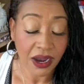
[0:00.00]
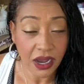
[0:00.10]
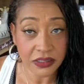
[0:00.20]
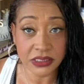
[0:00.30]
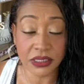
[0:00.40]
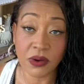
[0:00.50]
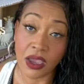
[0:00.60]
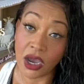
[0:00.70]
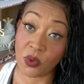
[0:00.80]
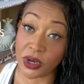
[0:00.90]
Also,
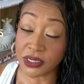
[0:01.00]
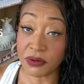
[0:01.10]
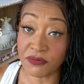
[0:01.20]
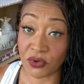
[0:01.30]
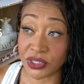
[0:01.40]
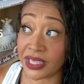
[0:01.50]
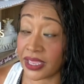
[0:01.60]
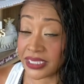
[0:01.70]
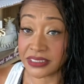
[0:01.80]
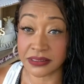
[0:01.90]
a way to avoid
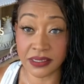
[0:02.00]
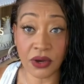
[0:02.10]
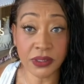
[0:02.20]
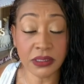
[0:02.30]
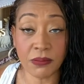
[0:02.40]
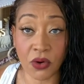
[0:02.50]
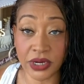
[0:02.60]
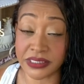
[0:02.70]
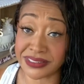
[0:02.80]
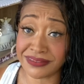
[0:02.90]
that is go in the
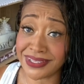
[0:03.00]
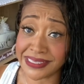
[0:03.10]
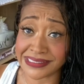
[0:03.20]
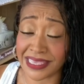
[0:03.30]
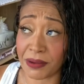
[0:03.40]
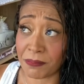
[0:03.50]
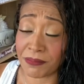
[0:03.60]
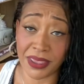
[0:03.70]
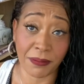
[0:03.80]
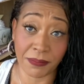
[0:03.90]
morning. CVS at,
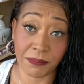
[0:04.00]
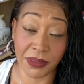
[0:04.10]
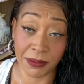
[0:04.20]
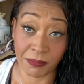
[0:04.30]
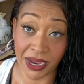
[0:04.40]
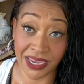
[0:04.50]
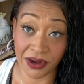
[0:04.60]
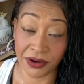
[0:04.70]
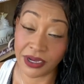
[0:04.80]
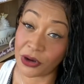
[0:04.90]
at in my
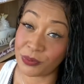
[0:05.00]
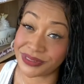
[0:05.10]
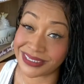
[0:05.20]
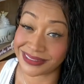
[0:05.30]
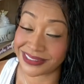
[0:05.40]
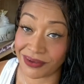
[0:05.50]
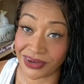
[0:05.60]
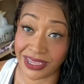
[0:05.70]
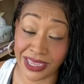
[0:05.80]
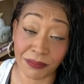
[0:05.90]
area opens at
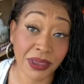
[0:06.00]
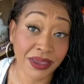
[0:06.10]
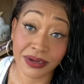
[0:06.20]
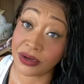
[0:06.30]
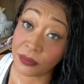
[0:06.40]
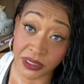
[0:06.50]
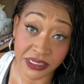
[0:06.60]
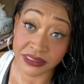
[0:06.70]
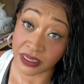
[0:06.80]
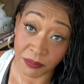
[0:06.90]
7 a.m.
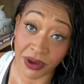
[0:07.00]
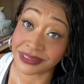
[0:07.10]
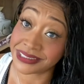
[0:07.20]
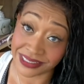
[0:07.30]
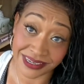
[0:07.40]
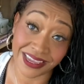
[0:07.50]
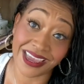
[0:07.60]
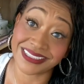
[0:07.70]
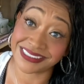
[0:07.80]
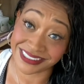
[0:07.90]
Nobody is up on Sunday
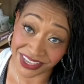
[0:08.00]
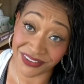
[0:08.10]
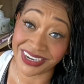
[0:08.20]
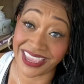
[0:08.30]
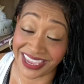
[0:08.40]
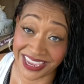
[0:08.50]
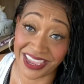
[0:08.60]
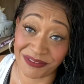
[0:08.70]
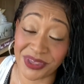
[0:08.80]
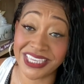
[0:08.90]
at 7
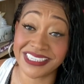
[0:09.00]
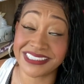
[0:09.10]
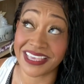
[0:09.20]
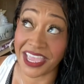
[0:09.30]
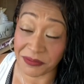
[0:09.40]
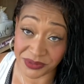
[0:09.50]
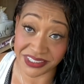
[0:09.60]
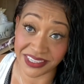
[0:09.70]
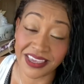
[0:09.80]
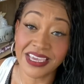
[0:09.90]
a.m. It is
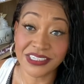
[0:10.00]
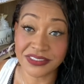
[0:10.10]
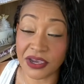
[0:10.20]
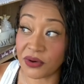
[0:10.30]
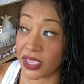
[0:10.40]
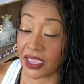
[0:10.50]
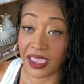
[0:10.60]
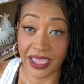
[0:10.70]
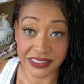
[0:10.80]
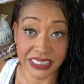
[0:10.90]
empty. So
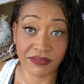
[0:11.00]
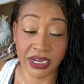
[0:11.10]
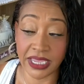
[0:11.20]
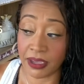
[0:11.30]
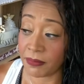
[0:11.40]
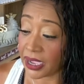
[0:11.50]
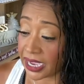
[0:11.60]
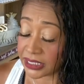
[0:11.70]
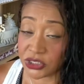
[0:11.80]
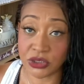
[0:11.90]
at 7 a.m.,
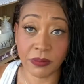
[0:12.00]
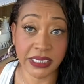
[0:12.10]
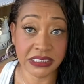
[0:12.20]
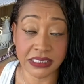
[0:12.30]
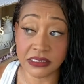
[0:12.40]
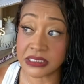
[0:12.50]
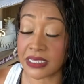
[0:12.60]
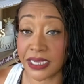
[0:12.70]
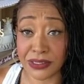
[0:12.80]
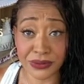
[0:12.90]
I do my deals.
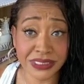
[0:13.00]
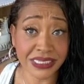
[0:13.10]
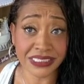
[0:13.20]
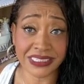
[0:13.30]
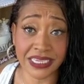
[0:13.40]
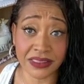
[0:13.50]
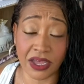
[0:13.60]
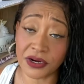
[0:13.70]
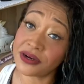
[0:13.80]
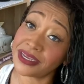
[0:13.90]
I know it's going to take
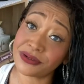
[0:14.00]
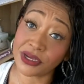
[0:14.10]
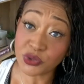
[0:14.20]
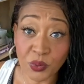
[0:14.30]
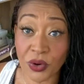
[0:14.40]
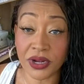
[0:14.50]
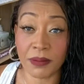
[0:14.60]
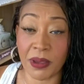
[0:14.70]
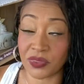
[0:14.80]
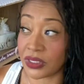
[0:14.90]
longer. I don't have to worry
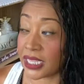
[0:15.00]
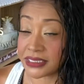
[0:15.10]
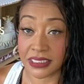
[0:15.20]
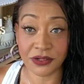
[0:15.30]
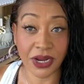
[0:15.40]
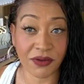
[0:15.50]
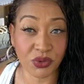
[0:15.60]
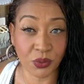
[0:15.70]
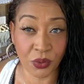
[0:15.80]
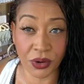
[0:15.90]
about the lines. I don't have
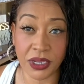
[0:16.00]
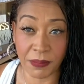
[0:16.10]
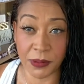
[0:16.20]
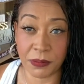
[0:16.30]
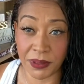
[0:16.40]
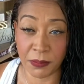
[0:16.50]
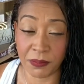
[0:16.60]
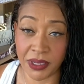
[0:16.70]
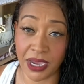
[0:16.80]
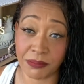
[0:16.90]
to worry about the people
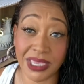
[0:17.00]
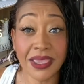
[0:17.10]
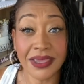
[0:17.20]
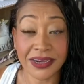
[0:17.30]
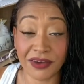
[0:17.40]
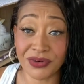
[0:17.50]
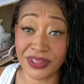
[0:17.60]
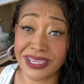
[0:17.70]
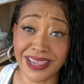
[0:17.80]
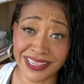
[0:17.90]
behind me. Now, if you're
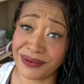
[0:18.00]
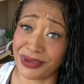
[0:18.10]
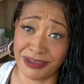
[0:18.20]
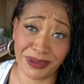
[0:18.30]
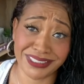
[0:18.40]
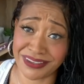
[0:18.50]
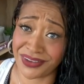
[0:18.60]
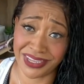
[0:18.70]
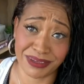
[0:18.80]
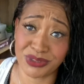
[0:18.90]
like, I can't wake up at
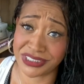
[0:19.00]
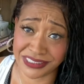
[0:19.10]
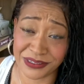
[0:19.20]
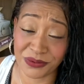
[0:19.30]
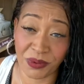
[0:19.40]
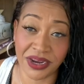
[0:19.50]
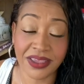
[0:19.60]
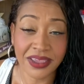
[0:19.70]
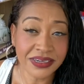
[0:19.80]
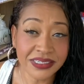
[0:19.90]
7 a.m. just to coupon,
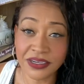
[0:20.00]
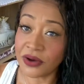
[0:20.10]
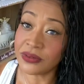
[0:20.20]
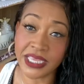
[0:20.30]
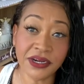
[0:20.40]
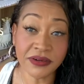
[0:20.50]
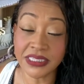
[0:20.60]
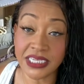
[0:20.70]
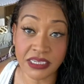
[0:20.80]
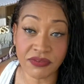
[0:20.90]
go later in
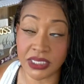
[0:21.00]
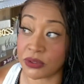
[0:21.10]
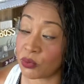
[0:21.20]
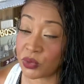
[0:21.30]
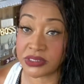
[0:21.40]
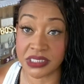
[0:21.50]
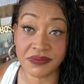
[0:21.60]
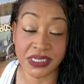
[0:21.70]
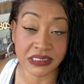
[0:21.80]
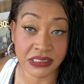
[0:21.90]
the evening when
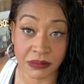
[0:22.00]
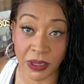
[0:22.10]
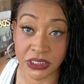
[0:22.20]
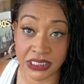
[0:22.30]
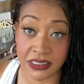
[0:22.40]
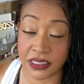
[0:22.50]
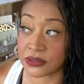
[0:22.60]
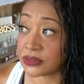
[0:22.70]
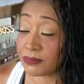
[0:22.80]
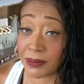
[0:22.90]
CVS is about to close.